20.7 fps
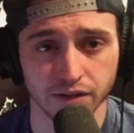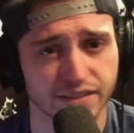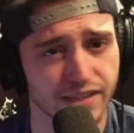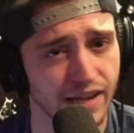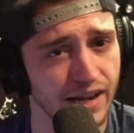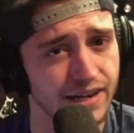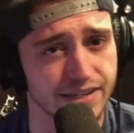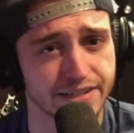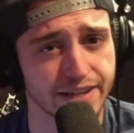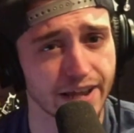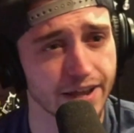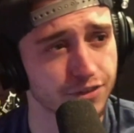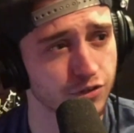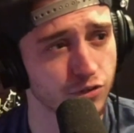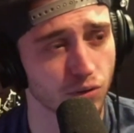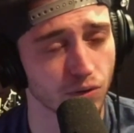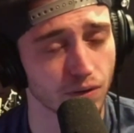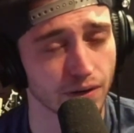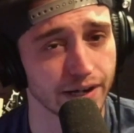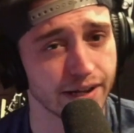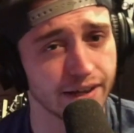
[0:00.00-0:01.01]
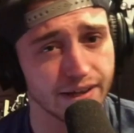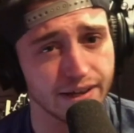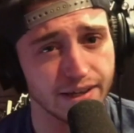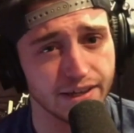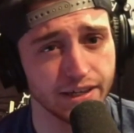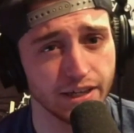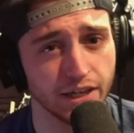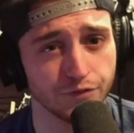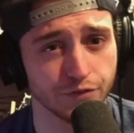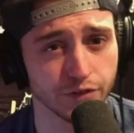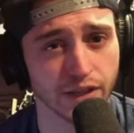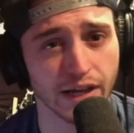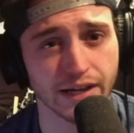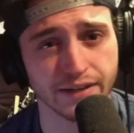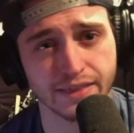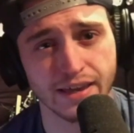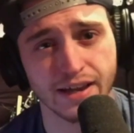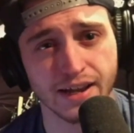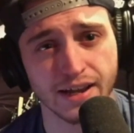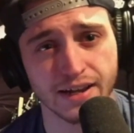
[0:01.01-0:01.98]
It's kind of deathcore-y. If you
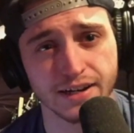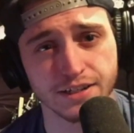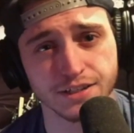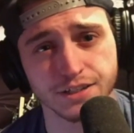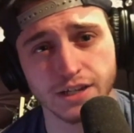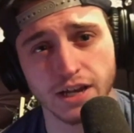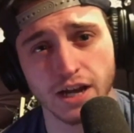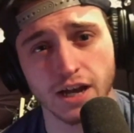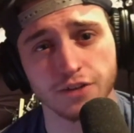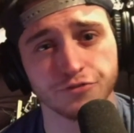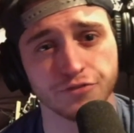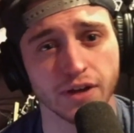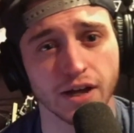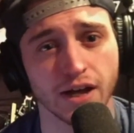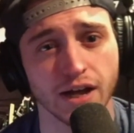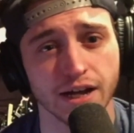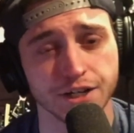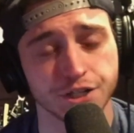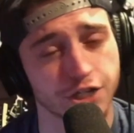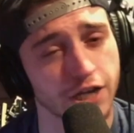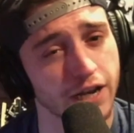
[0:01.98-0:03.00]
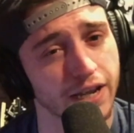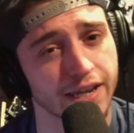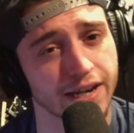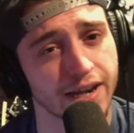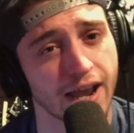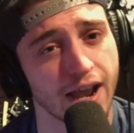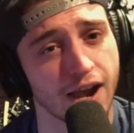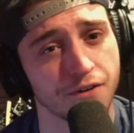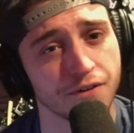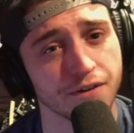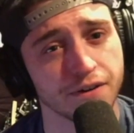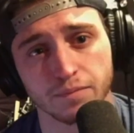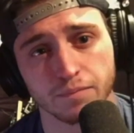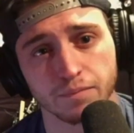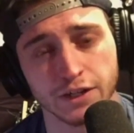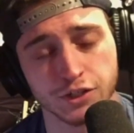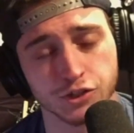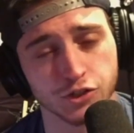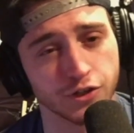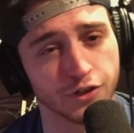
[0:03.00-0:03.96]
like that kind of stuff, check it out.
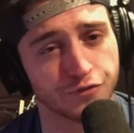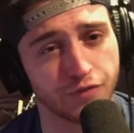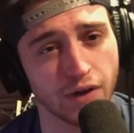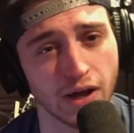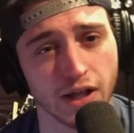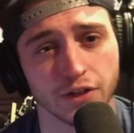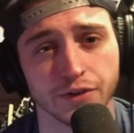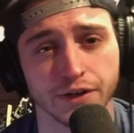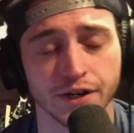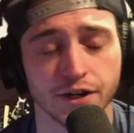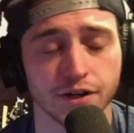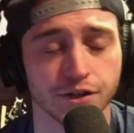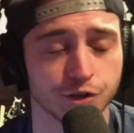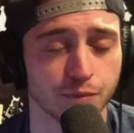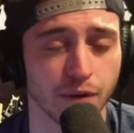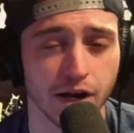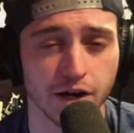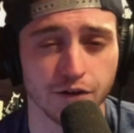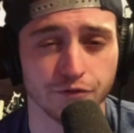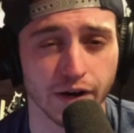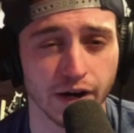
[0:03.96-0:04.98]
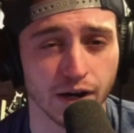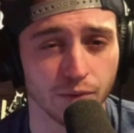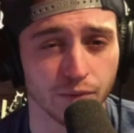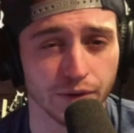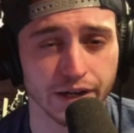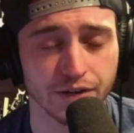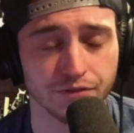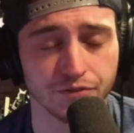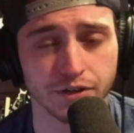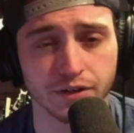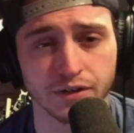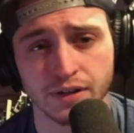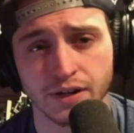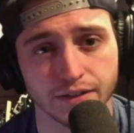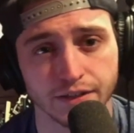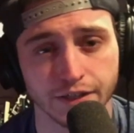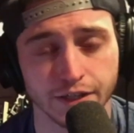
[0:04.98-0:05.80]
Make sure to follow it on Spotify or whatever.